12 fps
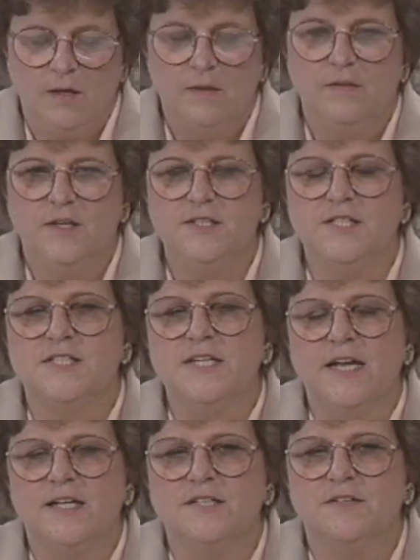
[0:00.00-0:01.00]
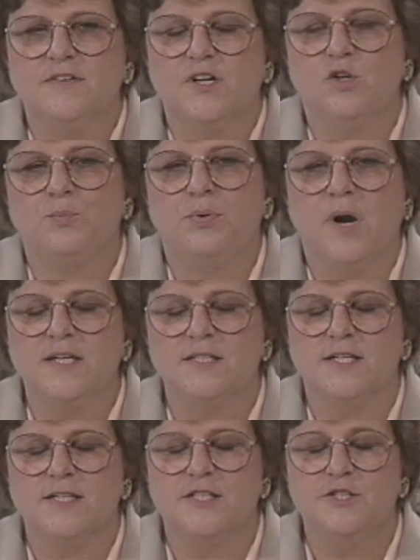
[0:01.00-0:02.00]
This is not a difficult
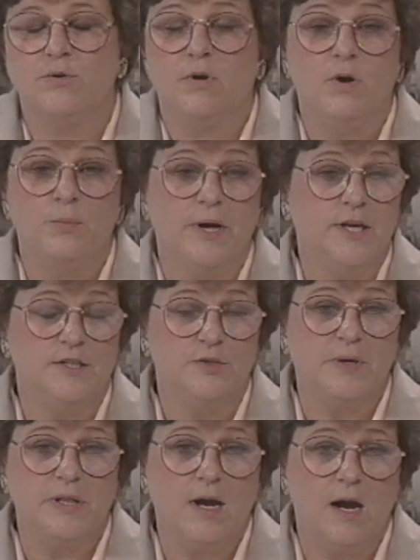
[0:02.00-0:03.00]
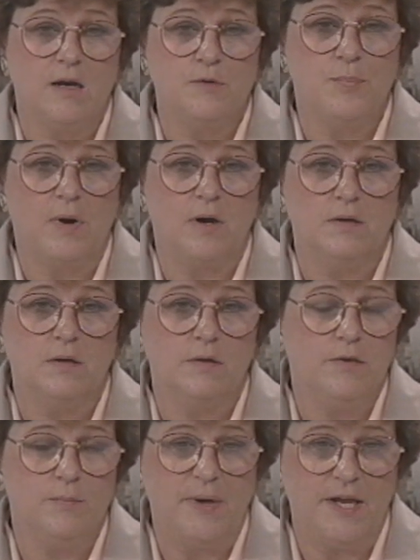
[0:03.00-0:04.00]
process. You're already doing the hard part,
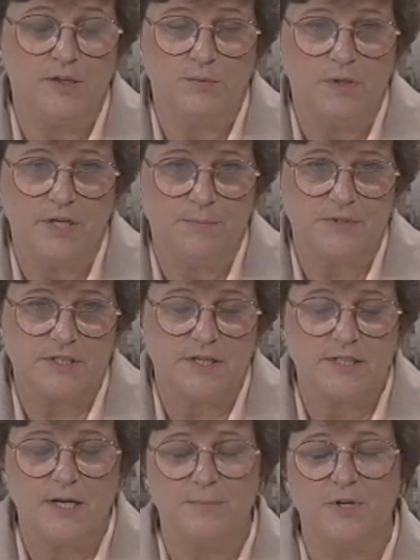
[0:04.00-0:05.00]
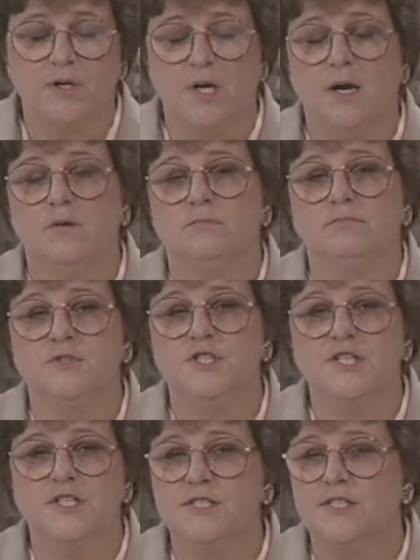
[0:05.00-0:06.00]
the manual hemocytometer count.
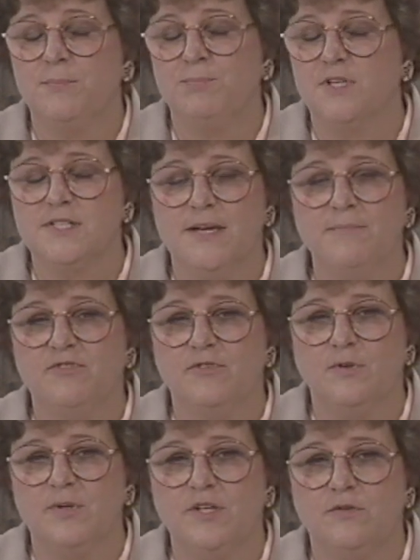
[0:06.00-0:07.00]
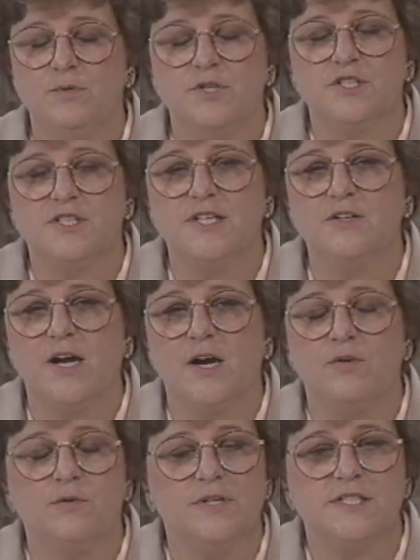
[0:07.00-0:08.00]
Just zip the same fluid through your cell
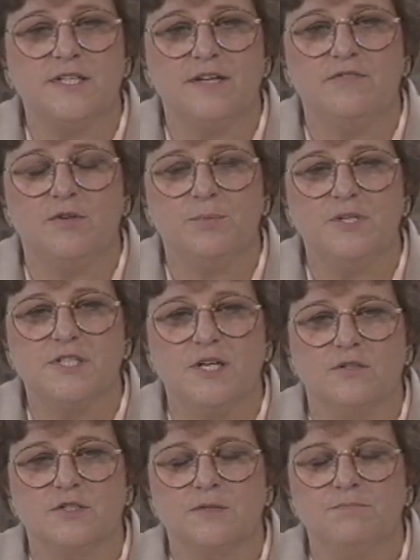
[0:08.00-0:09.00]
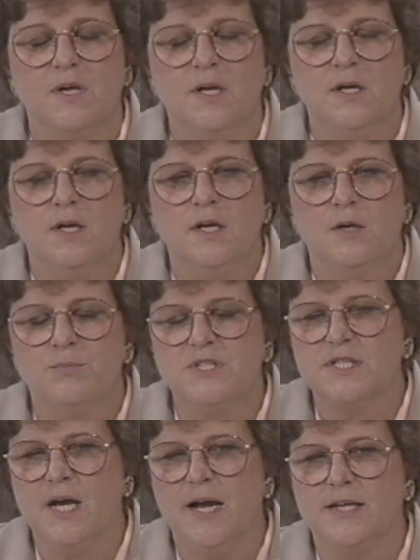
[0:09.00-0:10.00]
counter and save the results.
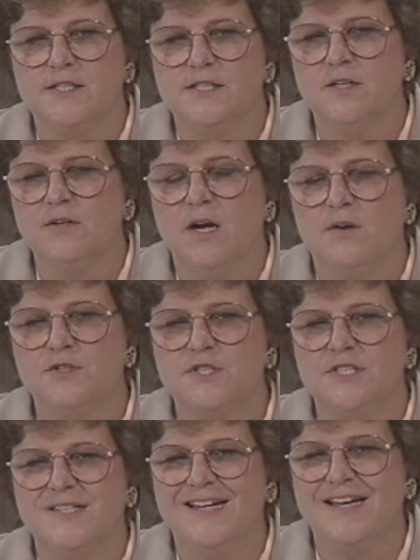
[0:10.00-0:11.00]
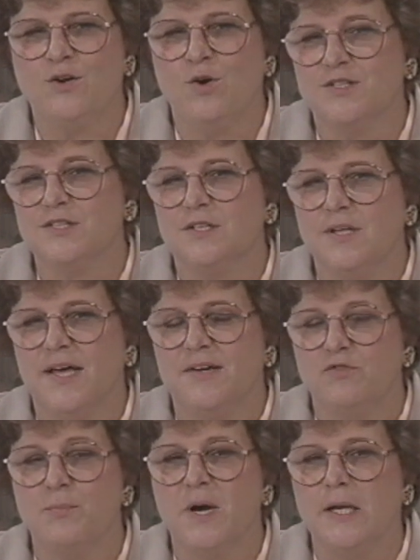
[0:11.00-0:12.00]
Besides, cell counters today cost a lot
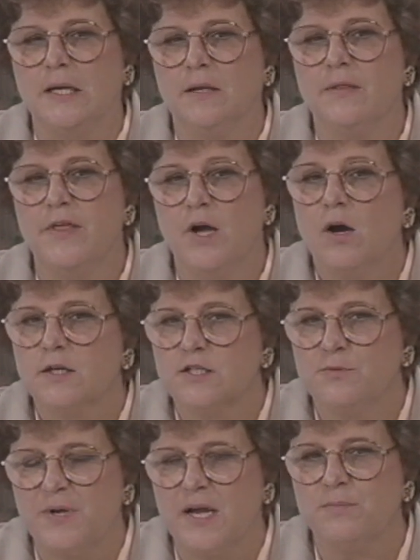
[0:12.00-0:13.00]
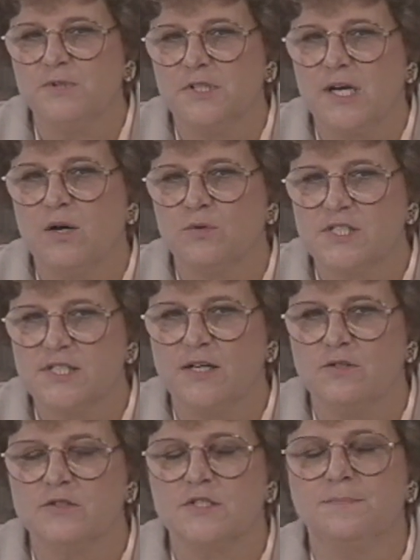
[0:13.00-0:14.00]
of money. They ought to be able to count
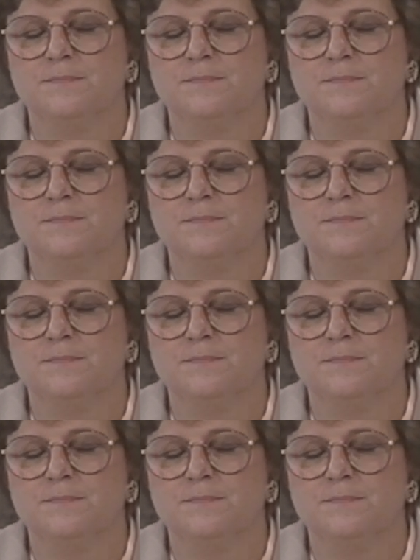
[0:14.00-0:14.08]
cells.